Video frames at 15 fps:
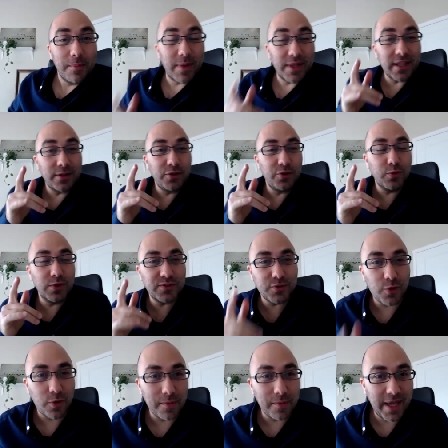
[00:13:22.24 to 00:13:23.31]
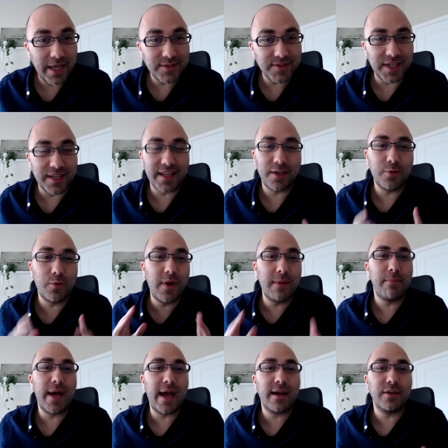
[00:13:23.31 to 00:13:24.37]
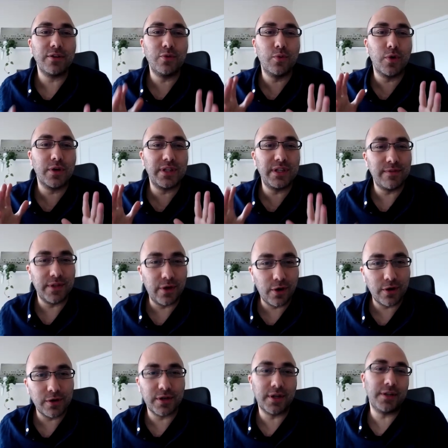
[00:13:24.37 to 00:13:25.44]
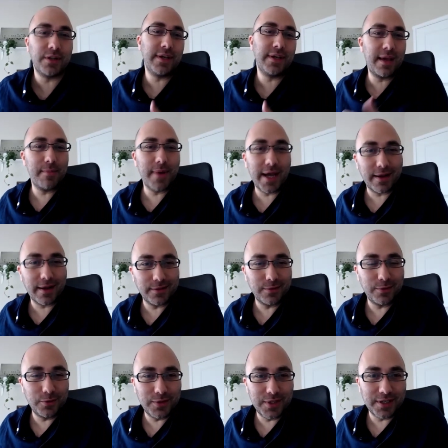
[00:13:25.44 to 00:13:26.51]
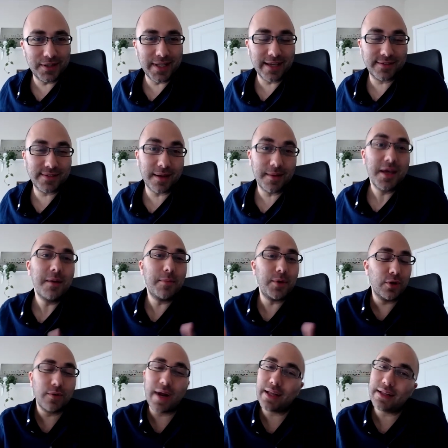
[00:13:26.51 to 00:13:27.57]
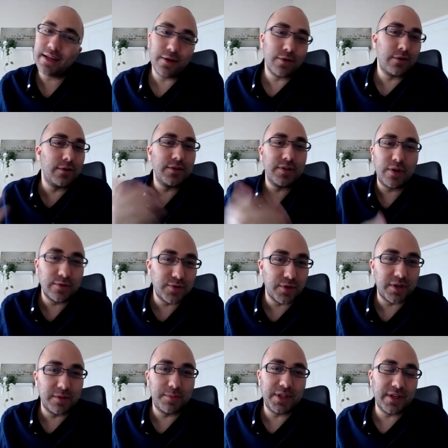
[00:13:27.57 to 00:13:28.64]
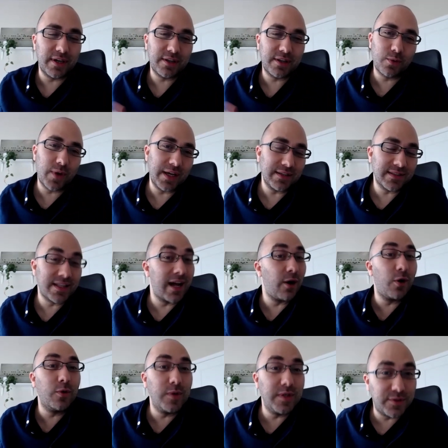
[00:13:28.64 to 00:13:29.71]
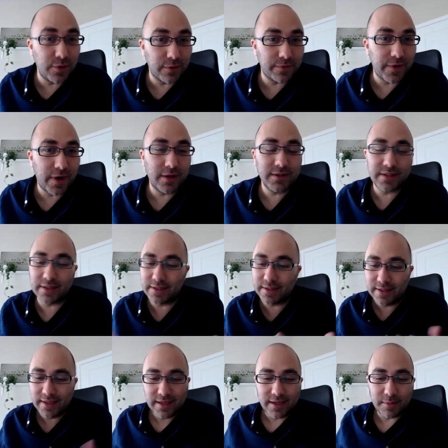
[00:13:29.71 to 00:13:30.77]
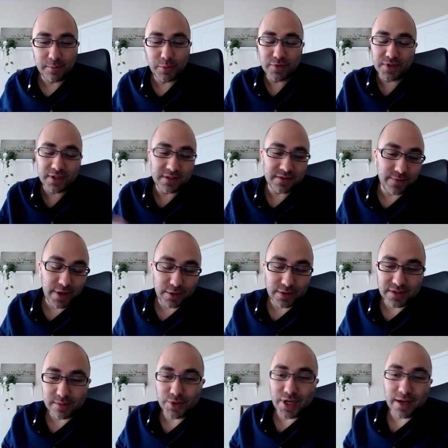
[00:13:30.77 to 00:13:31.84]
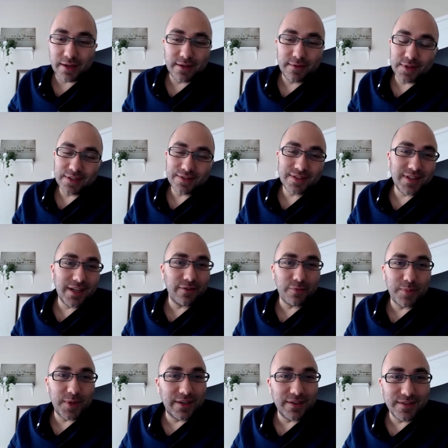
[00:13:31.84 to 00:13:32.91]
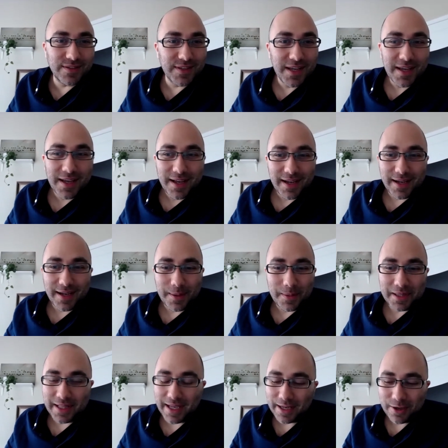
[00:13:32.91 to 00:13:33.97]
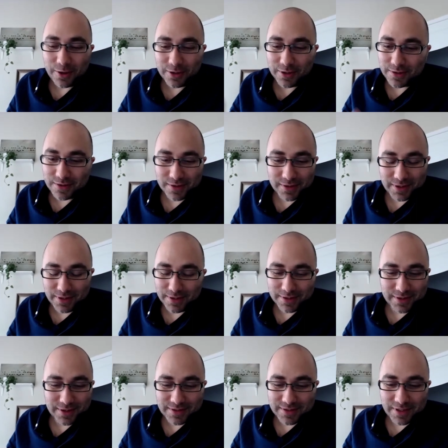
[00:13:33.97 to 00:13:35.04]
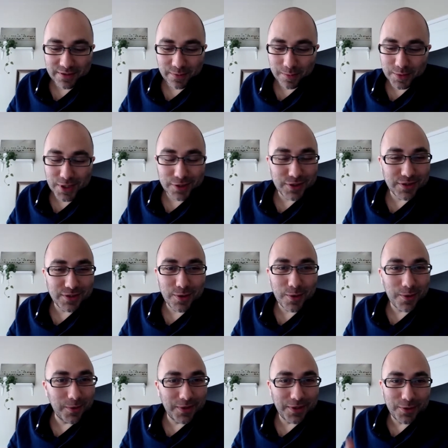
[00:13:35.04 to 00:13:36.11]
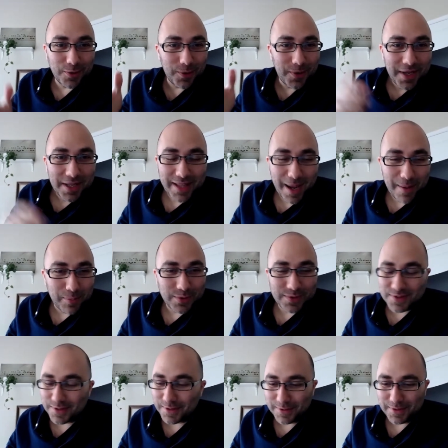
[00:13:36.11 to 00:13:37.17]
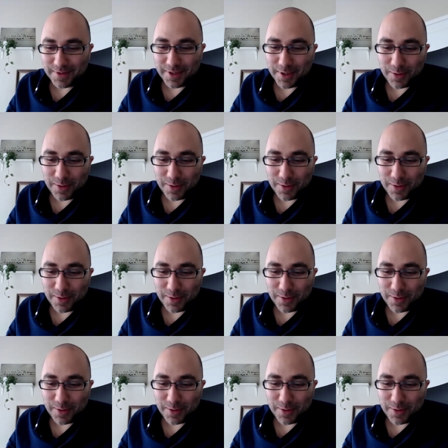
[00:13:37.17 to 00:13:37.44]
But then you were so amazing that you went back and you worked even harder, and you came back and you did it next time. But you're right; it also could be the other way. It's not always your fault, and music is very subjective, and it's tough because. And I hear these things from judges. Oh, you know, that person,